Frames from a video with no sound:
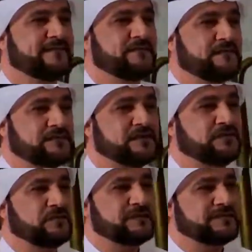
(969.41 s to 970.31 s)
to the
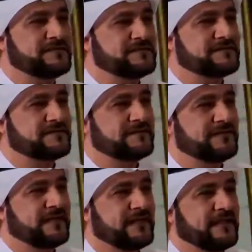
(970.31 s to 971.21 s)
situations.
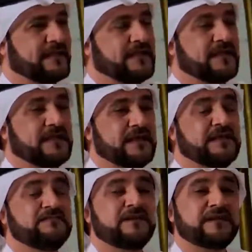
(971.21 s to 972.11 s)
They
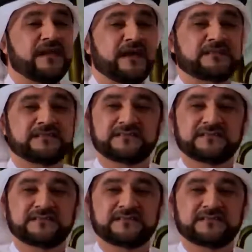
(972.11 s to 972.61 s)
never react.